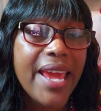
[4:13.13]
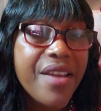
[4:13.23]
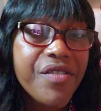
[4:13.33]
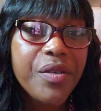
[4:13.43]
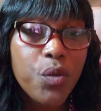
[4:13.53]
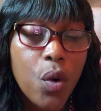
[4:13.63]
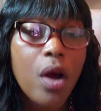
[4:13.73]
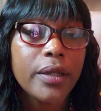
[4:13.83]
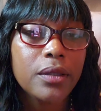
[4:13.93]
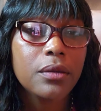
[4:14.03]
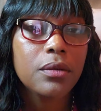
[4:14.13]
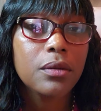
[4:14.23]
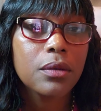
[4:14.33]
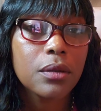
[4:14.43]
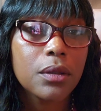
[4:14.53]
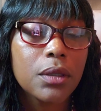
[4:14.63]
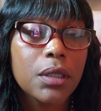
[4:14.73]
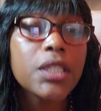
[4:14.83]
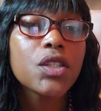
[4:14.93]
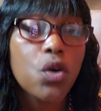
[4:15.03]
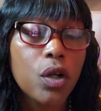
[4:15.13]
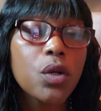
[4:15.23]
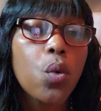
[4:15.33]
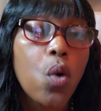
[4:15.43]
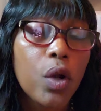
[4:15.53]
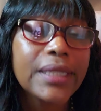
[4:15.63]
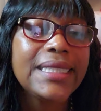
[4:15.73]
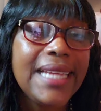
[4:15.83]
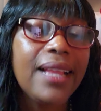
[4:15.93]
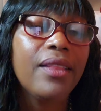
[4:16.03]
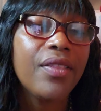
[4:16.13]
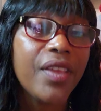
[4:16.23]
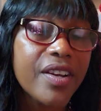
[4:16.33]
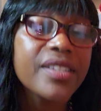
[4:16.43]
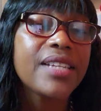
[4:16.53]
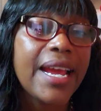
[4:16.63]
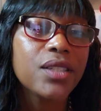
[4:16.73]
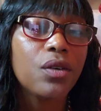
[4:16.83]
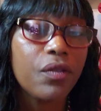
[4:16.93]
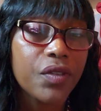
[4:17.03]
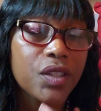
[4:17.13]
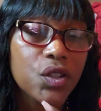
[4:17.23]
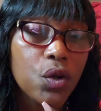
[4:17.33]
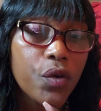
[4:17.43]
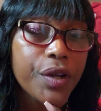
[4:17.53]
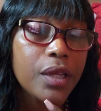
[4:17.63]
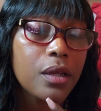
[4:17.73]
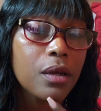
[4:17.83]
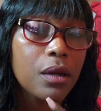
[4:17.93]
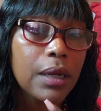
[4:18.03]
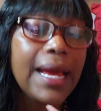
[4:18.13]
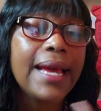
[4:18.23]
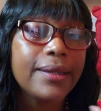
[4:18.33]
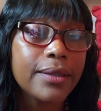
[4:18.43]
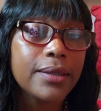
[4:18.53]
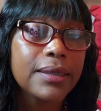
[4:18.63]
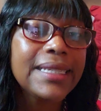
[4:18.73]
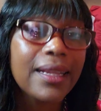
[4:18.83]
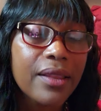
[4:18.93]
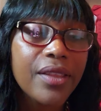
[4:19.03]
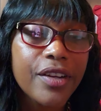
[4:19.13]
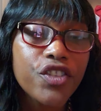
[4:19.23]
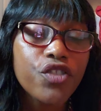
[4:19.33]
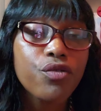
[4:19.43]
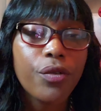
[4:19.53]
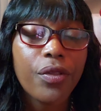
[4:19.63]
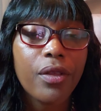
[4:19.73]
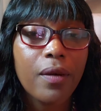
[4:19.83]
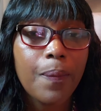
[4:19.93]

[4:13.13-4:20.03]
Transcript: everyone is going to want to tell their sides of the story and tell their truth.